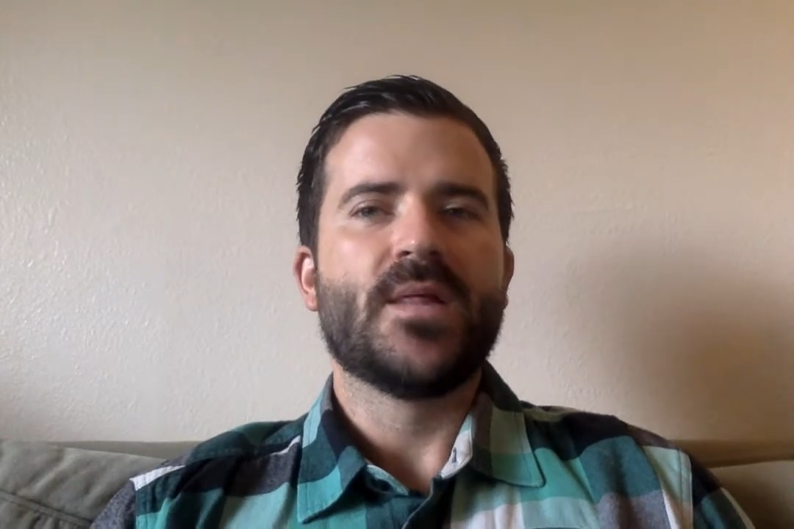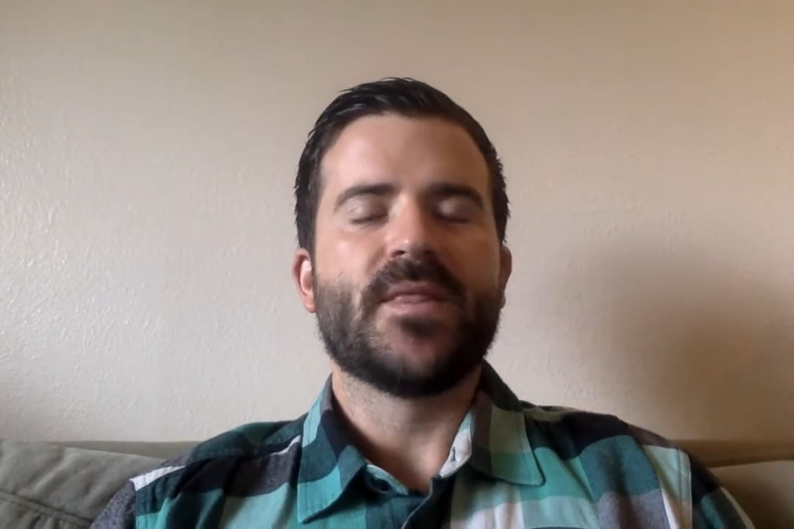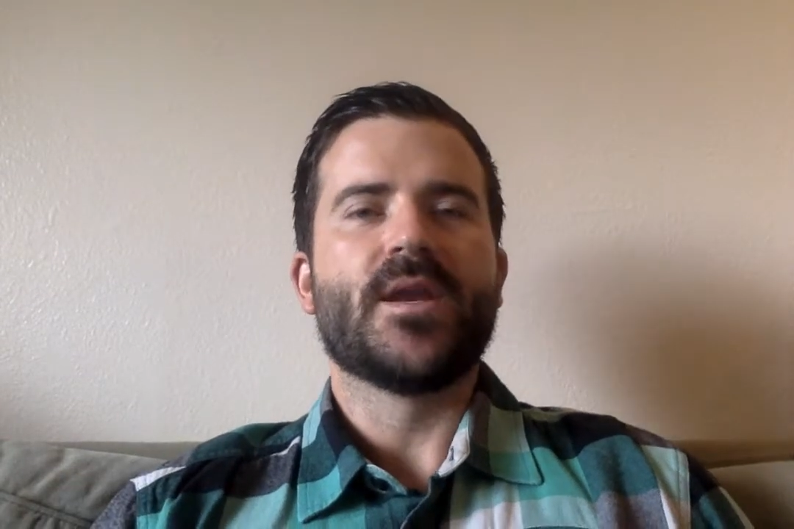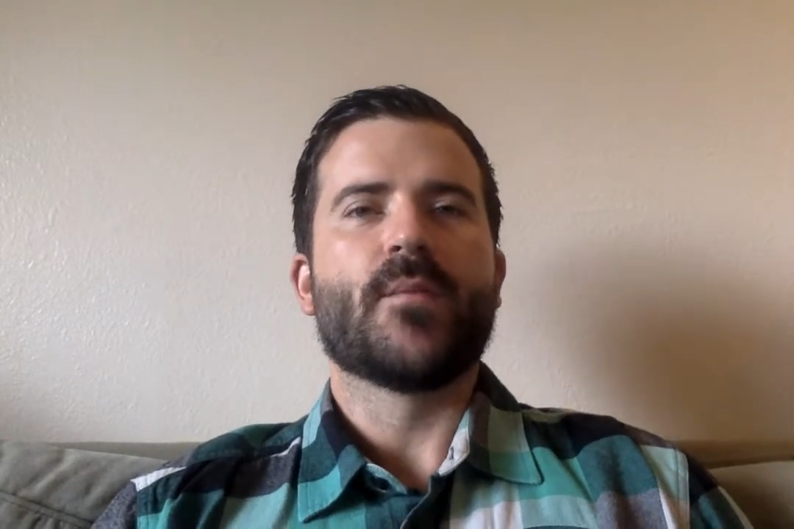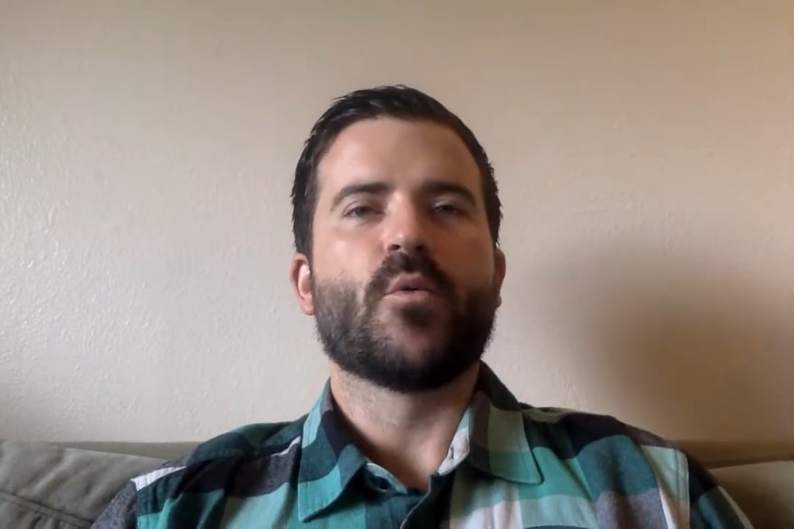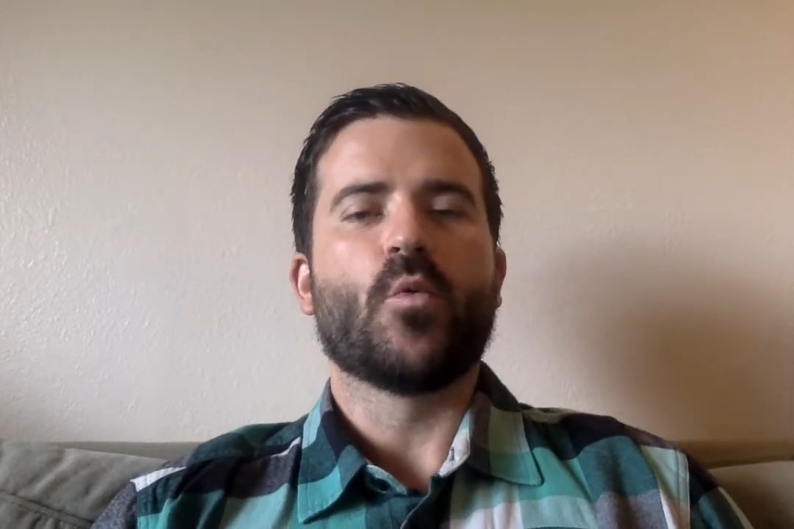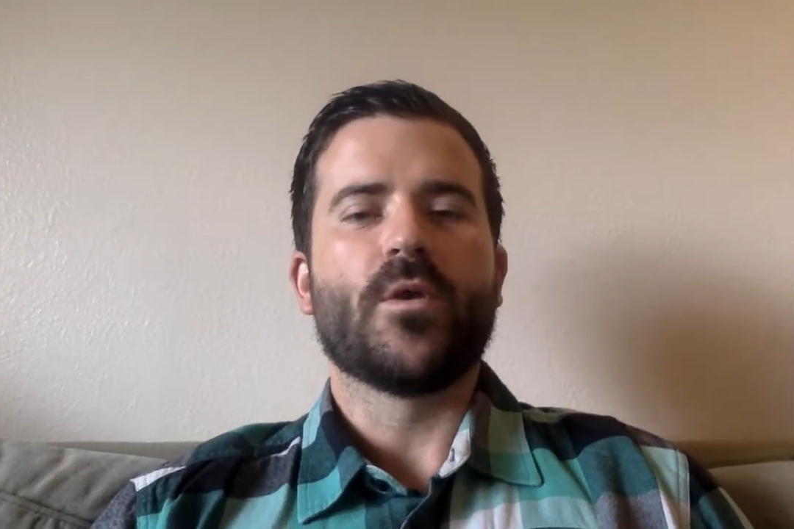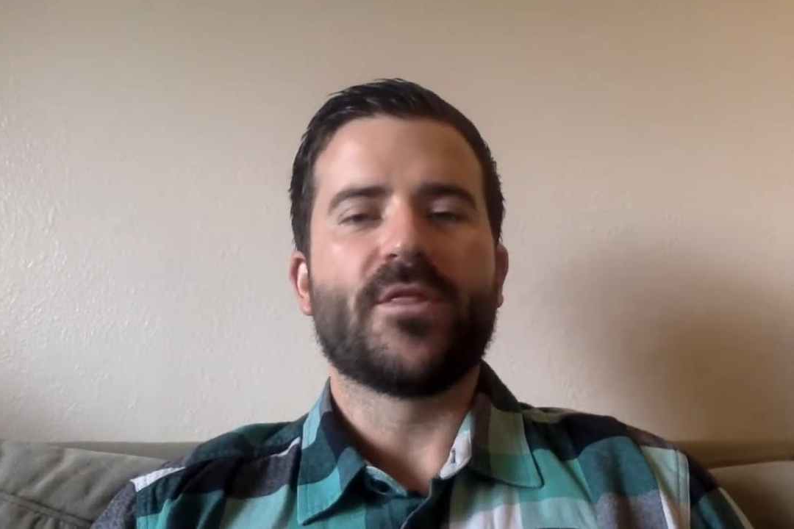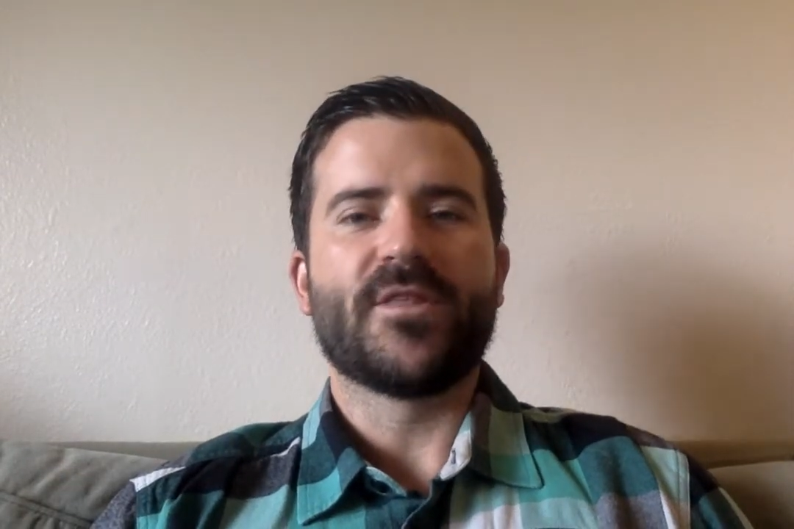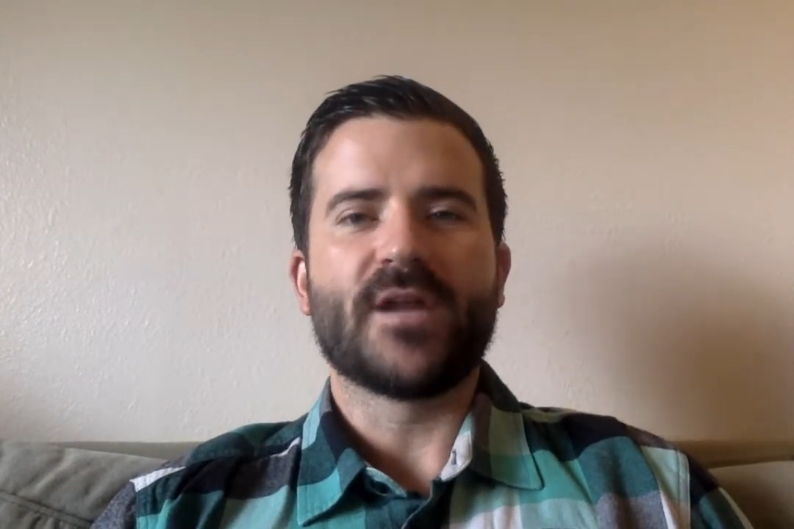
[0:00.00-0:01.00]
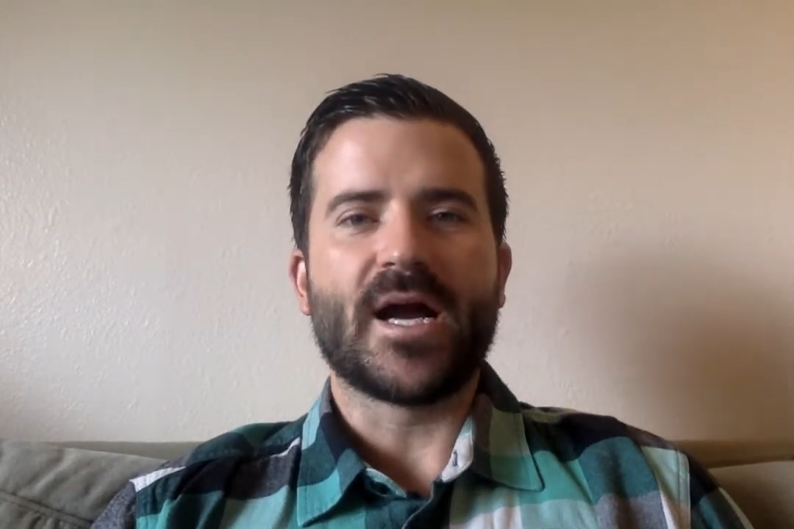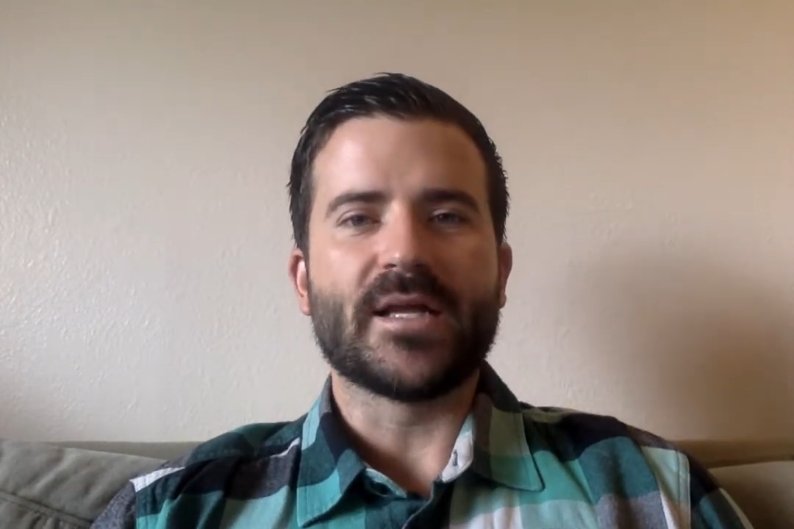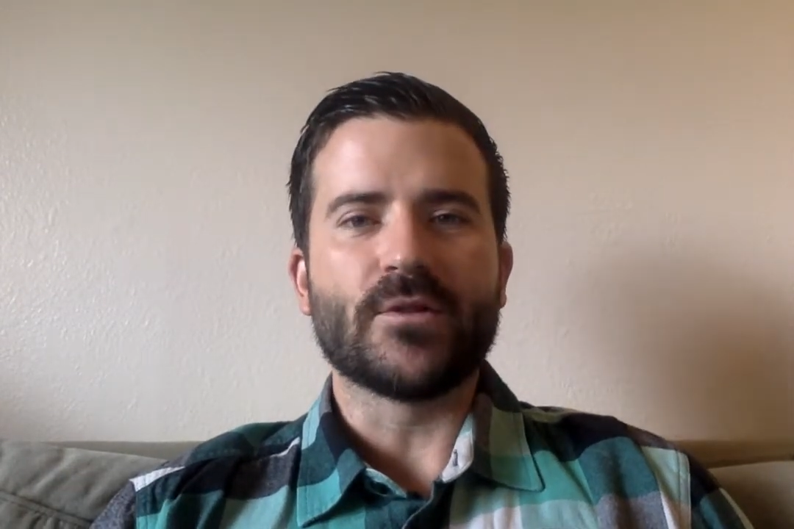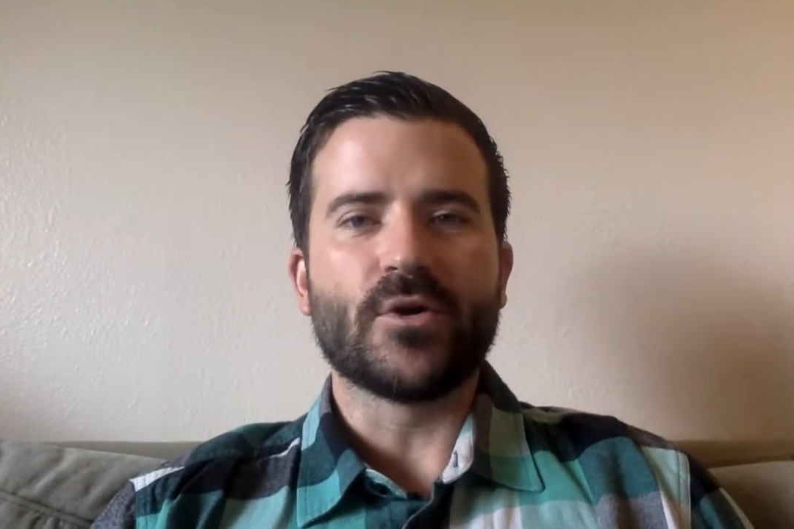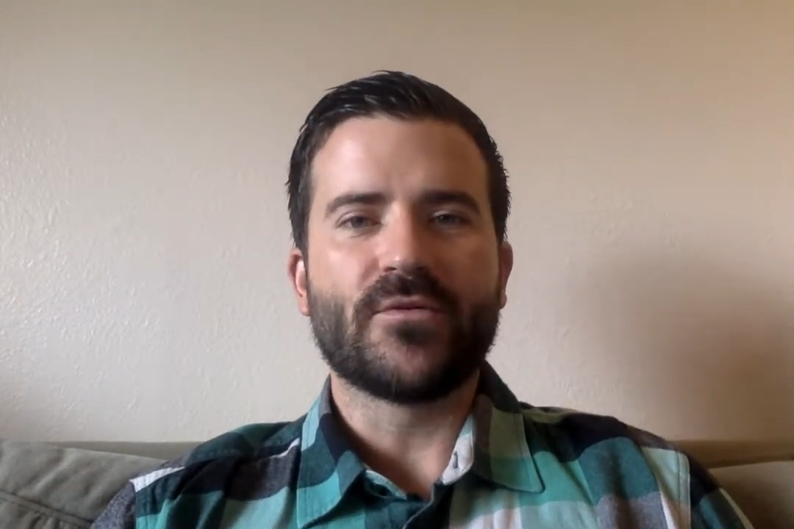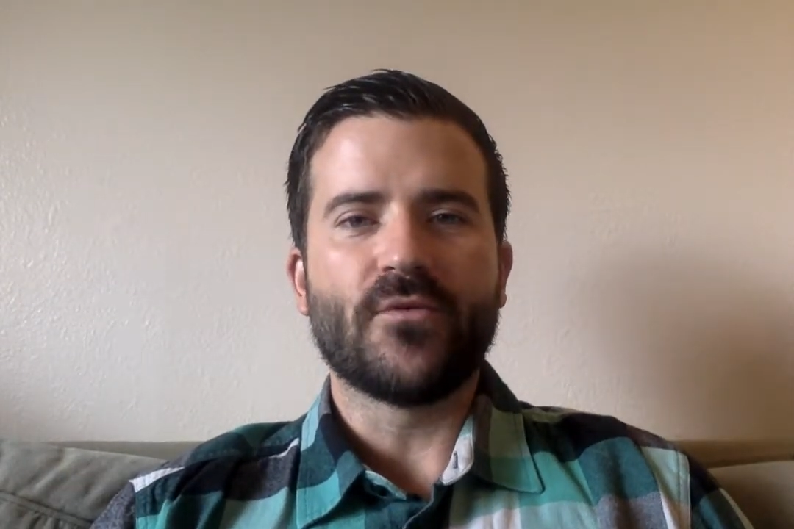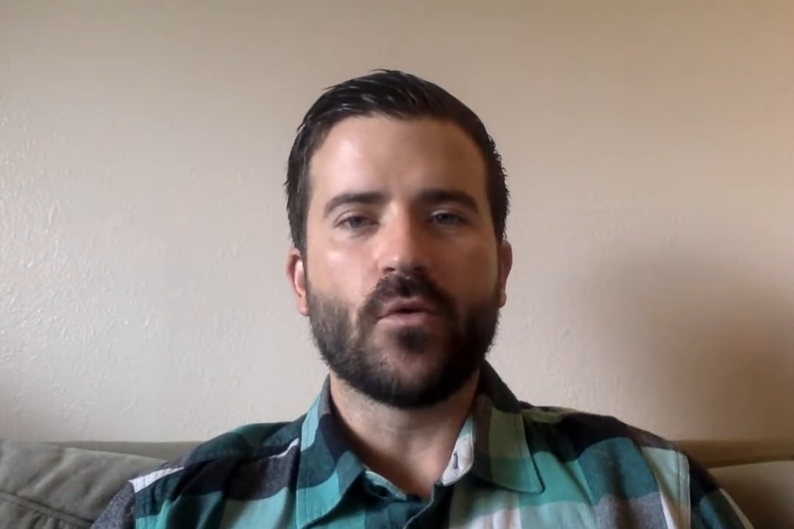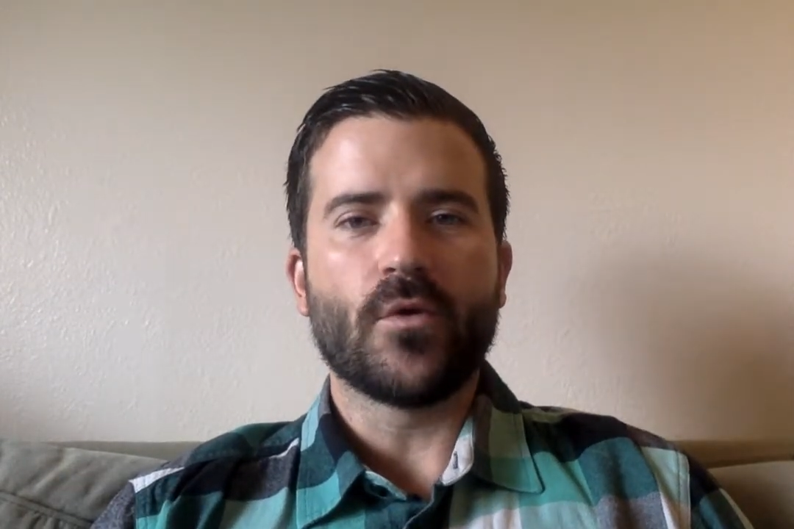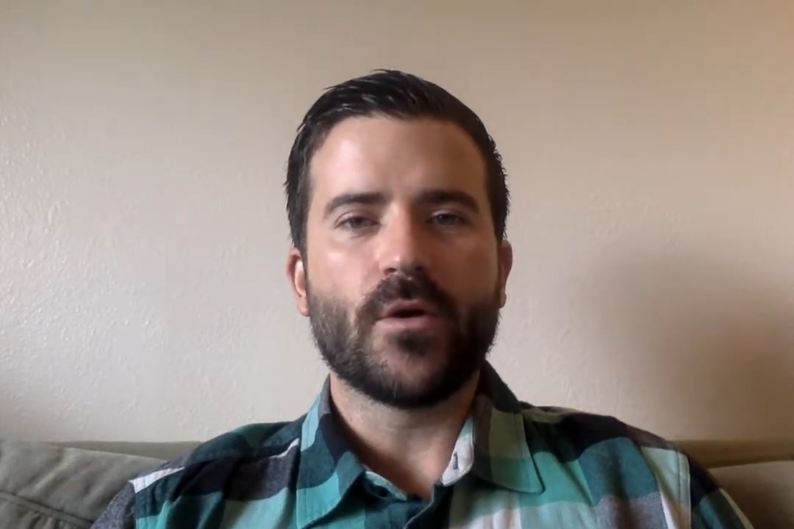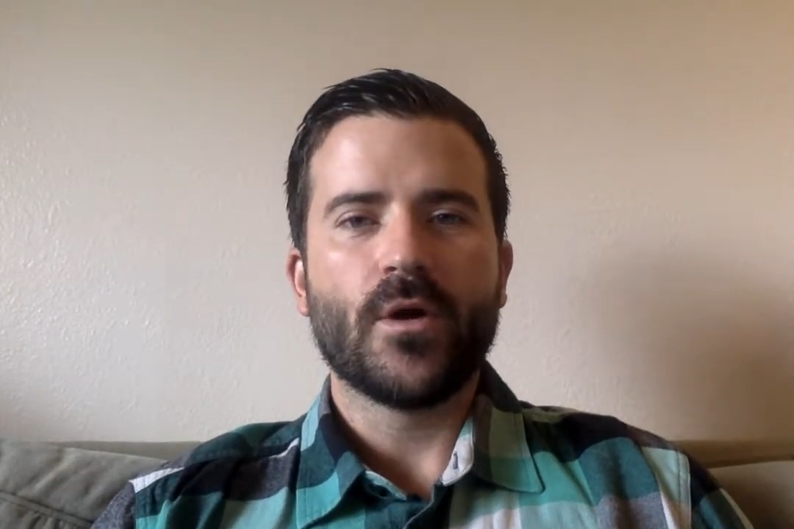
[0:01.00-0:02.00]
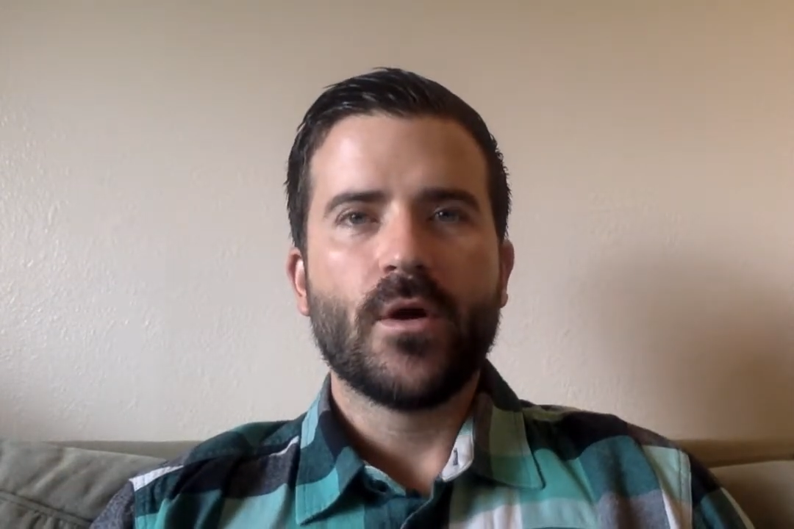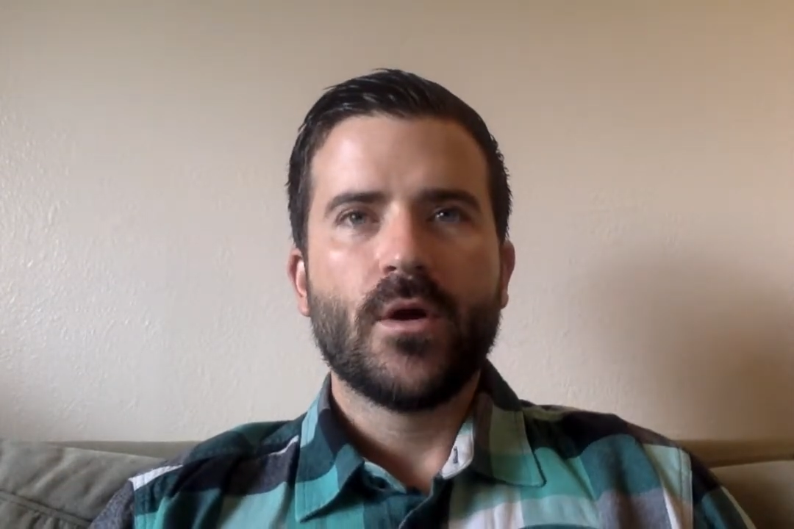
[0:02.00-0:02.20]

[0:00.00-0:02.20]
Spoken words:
the number one thing I look for.